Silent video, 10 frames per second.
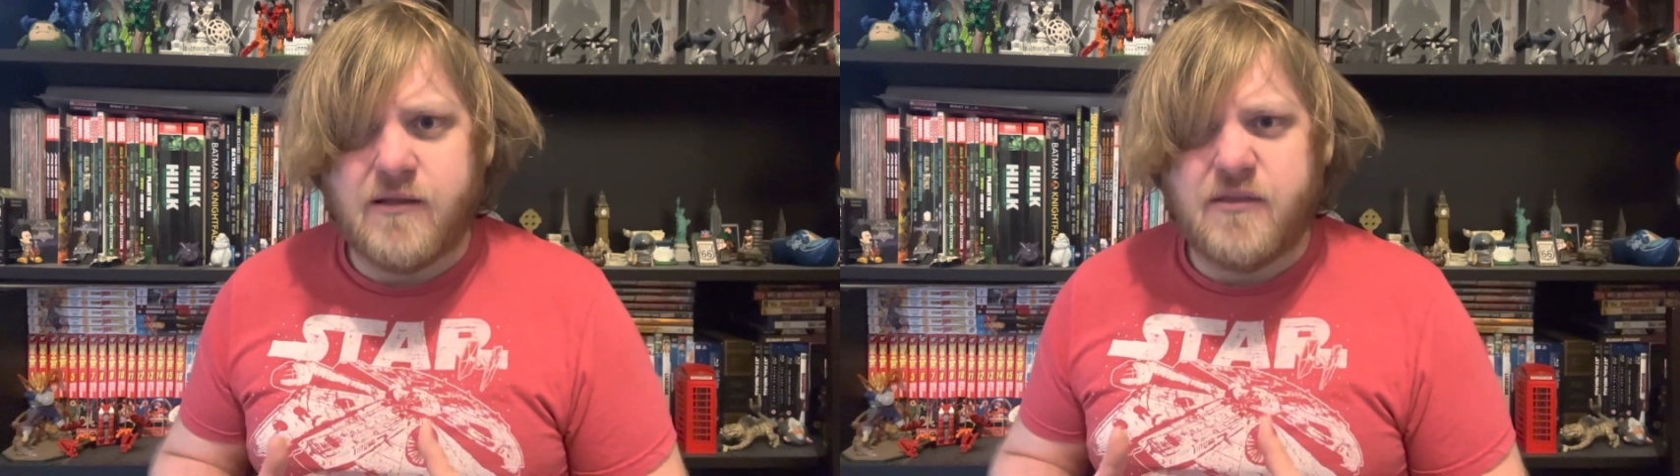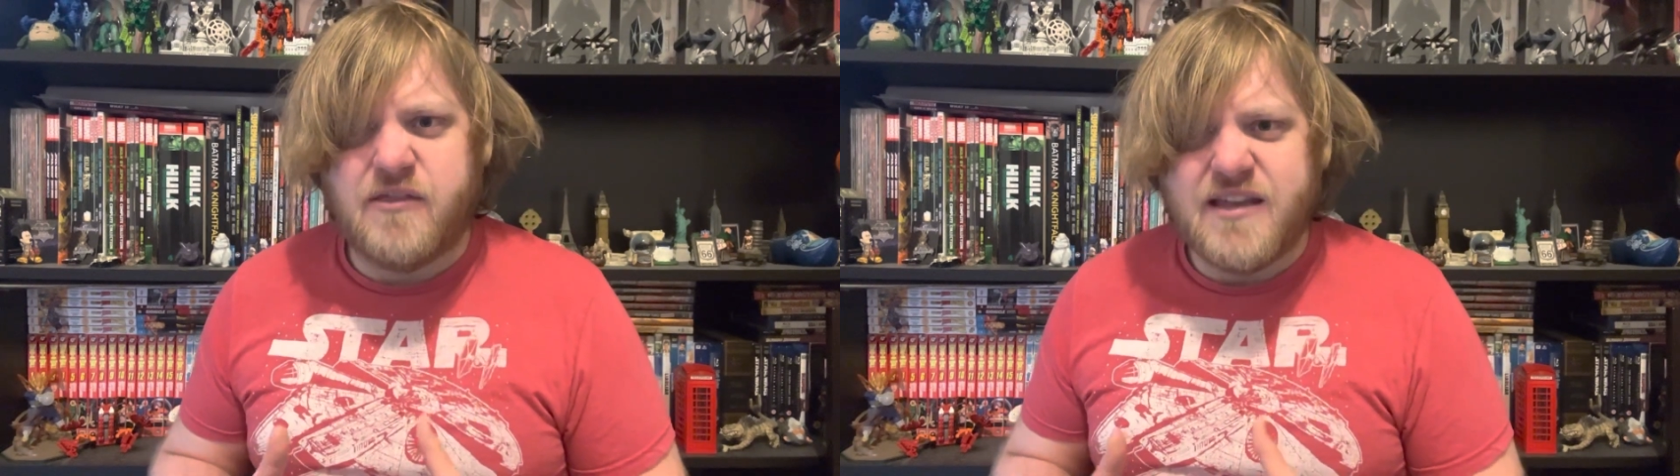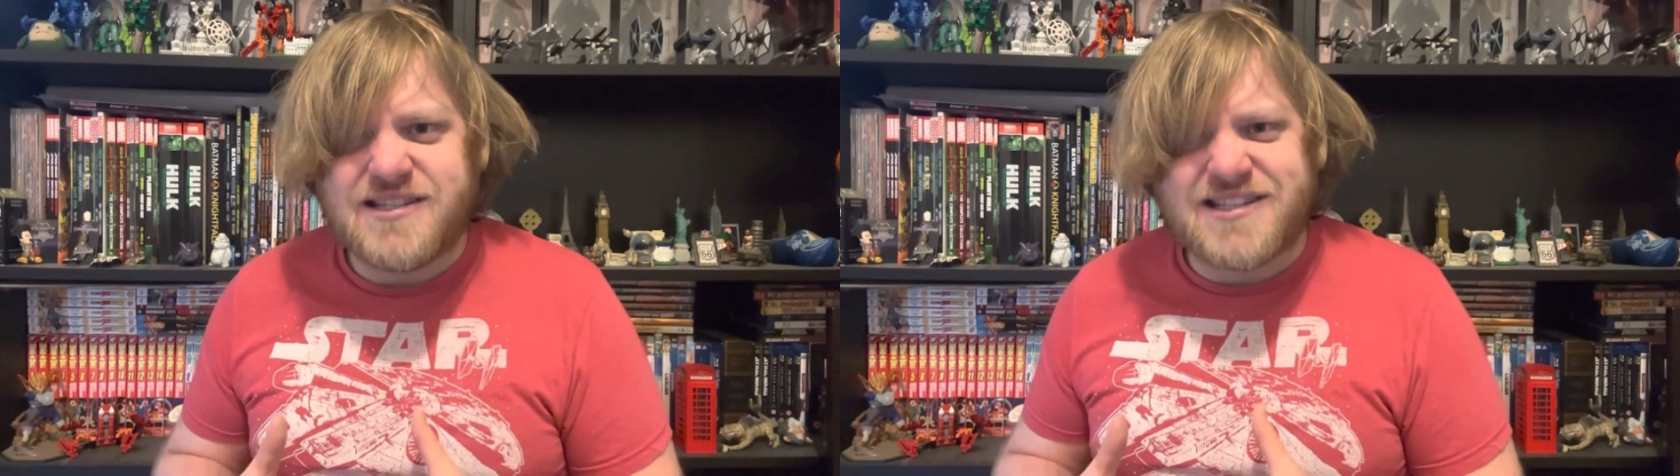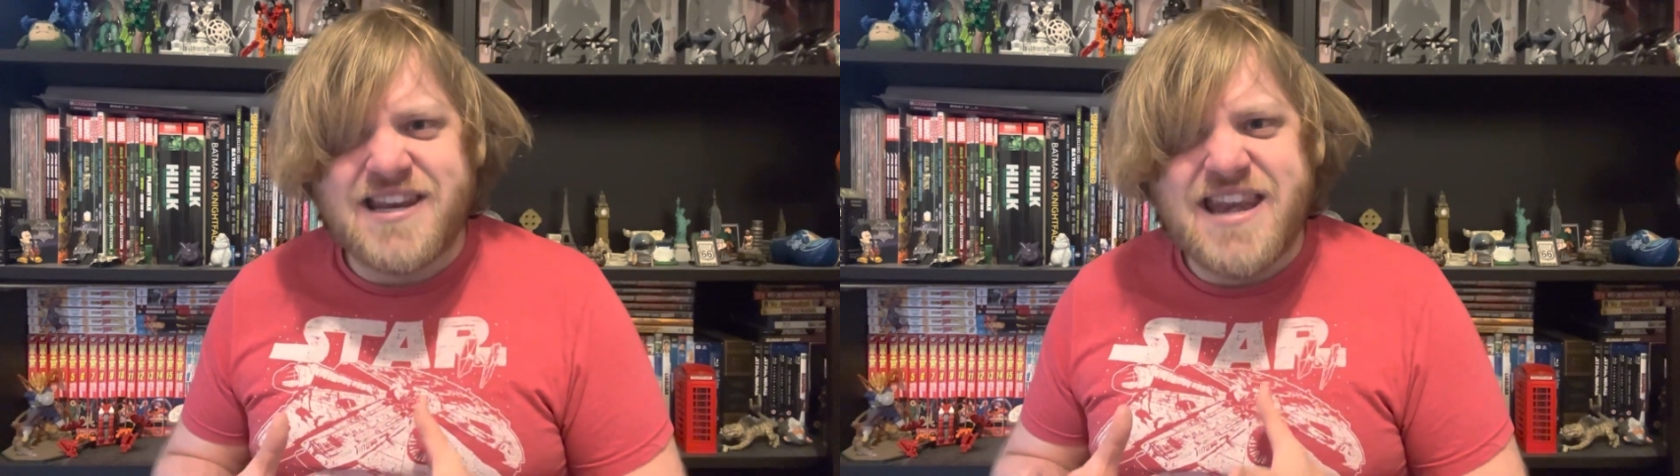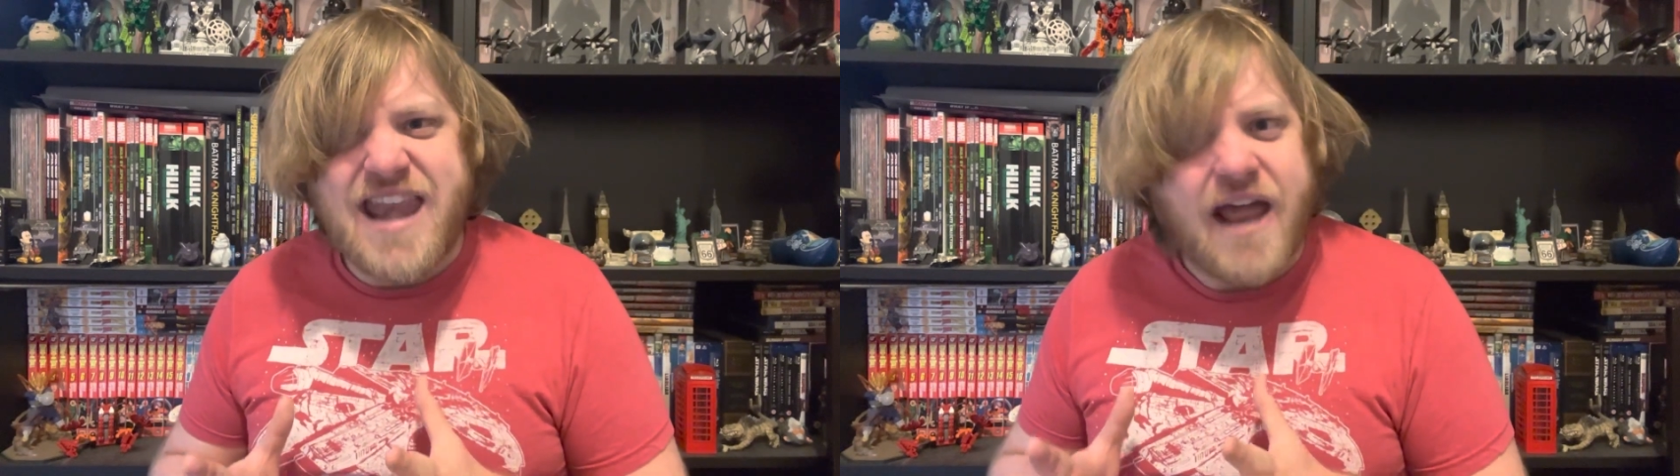this
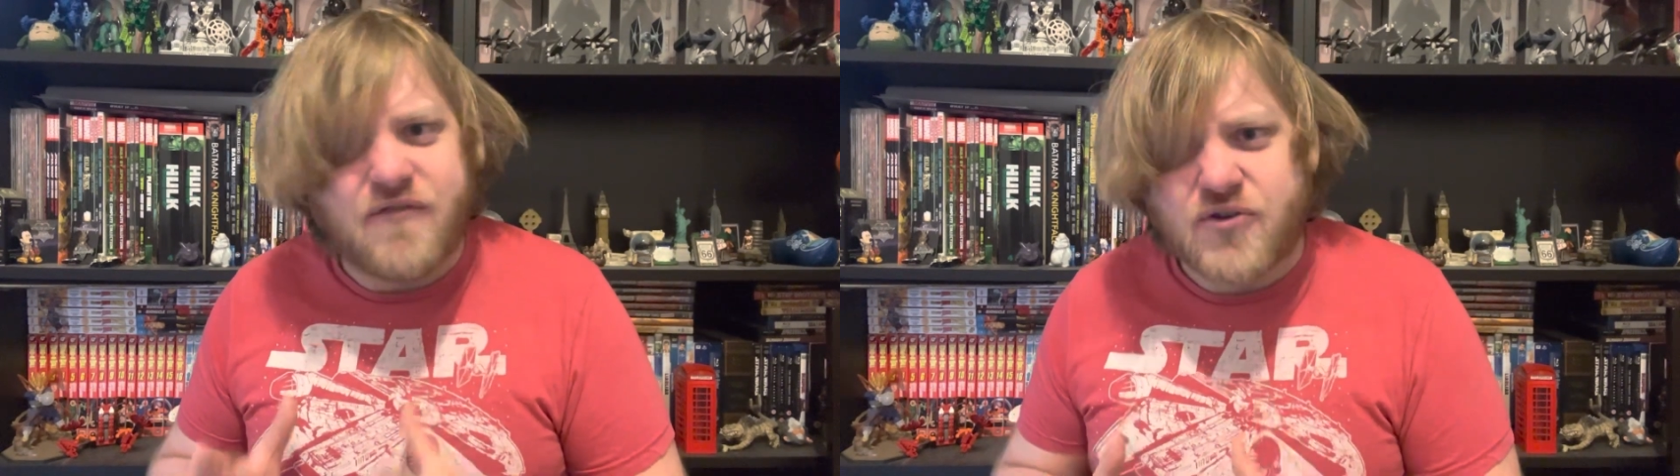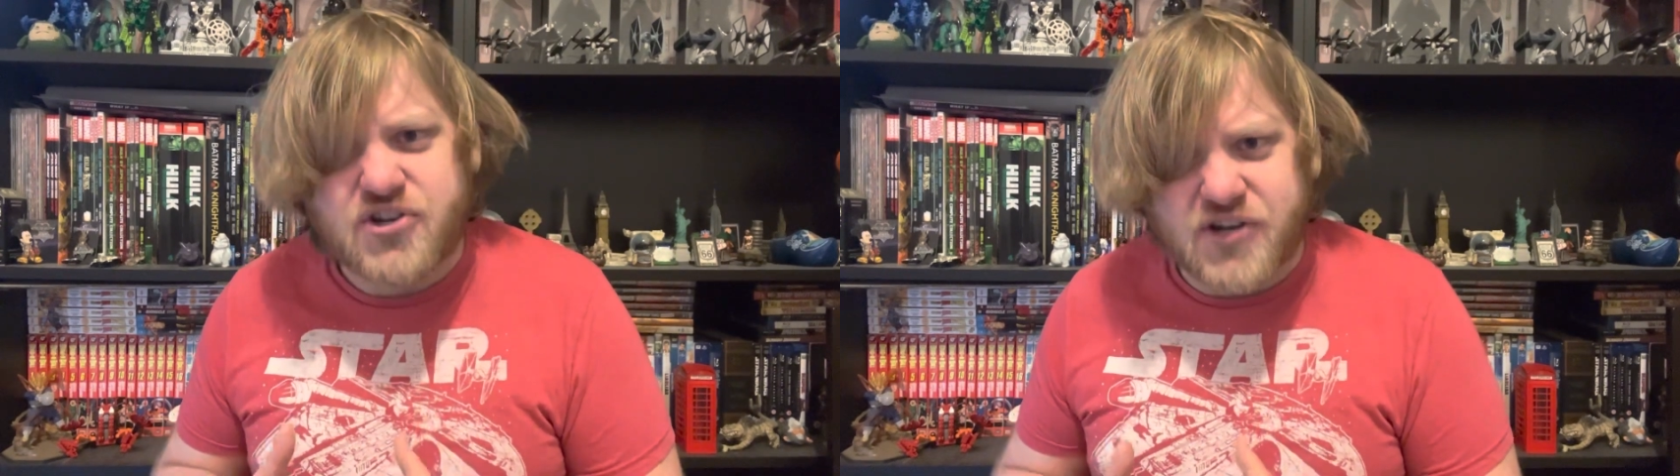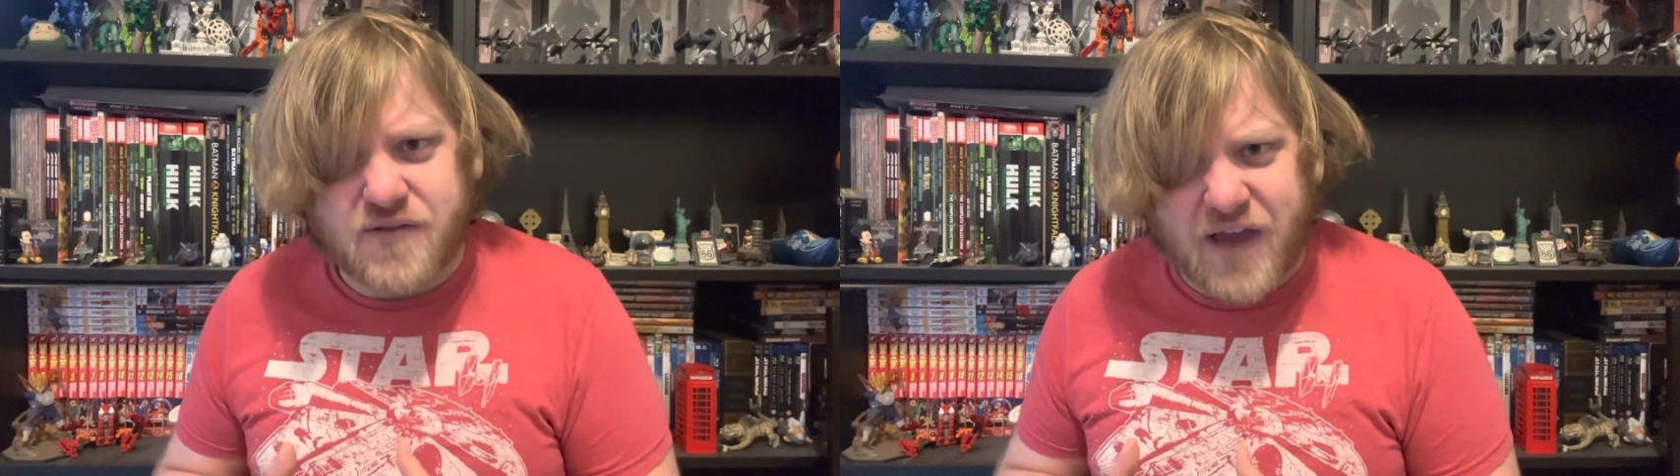never should have